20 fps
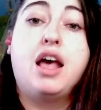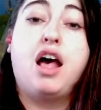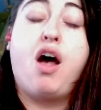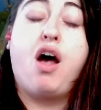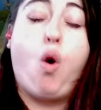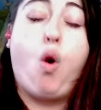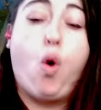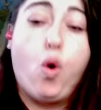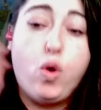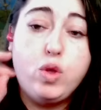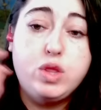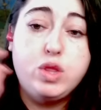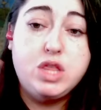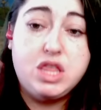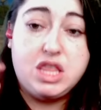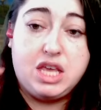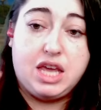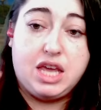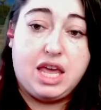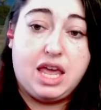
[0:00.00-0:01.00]

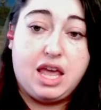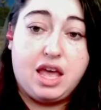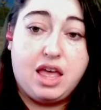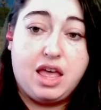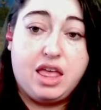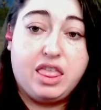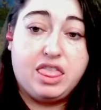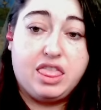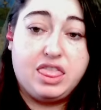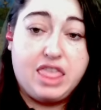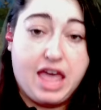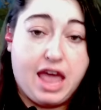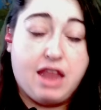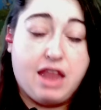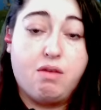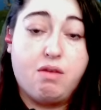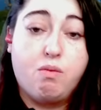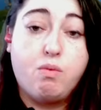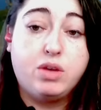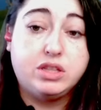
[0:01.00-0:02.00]
only
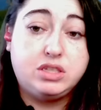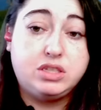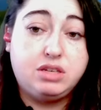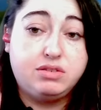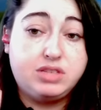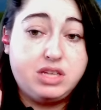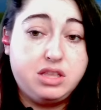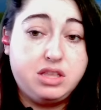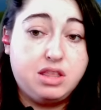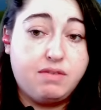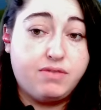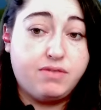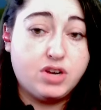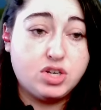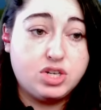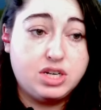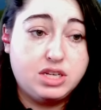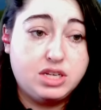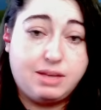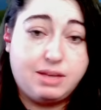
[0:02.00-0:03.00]
then, once you've seen the
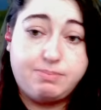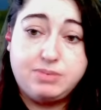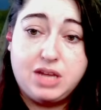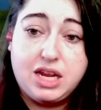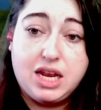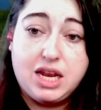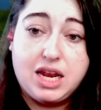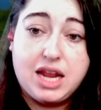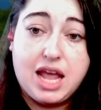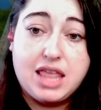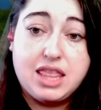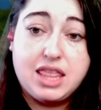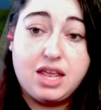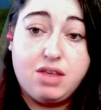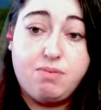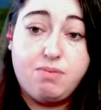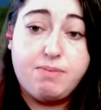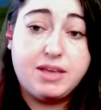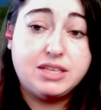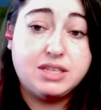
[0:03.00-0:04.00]
version is updated and that
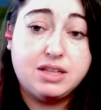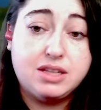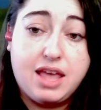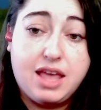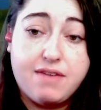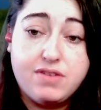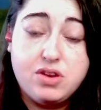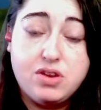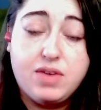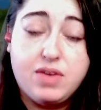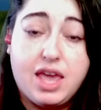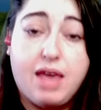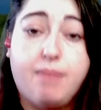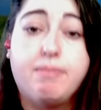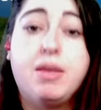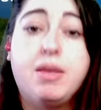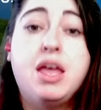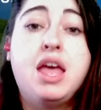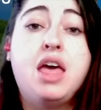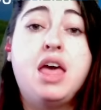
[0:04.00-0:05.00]
you basically have a new
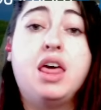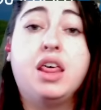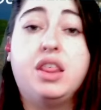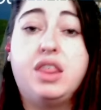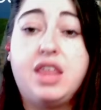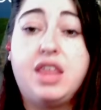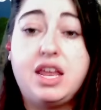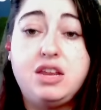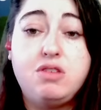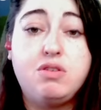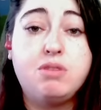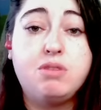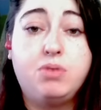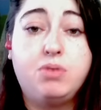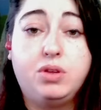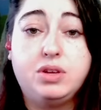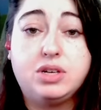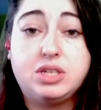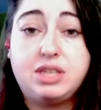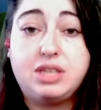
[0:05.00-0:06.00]
game, then you can
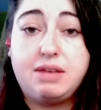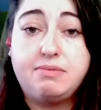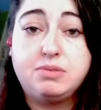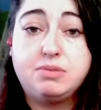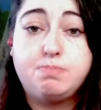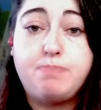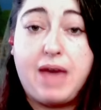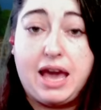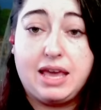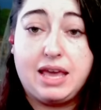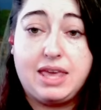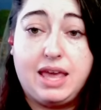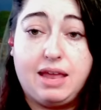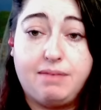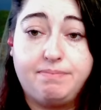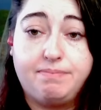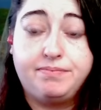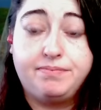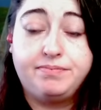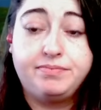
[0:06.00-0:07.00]
pull your saves back
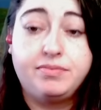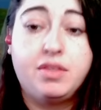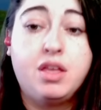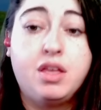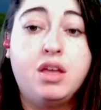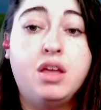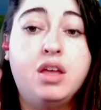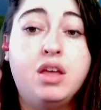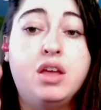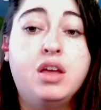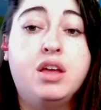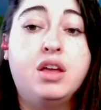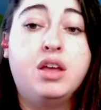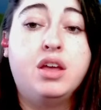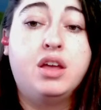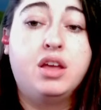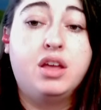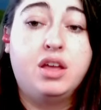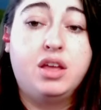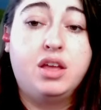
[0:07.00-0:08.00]
in.
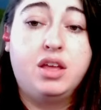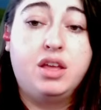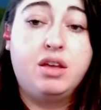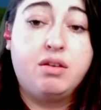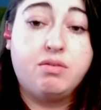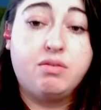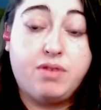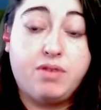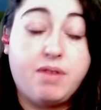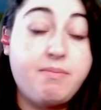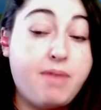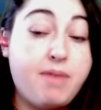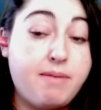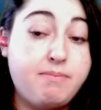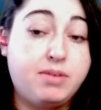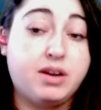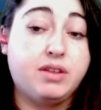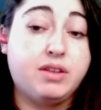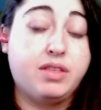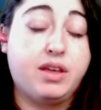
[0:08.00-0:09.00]

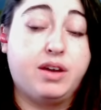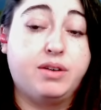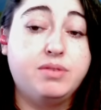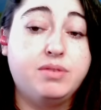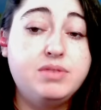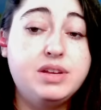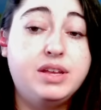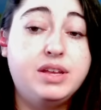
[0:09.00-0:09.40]
Remember, though,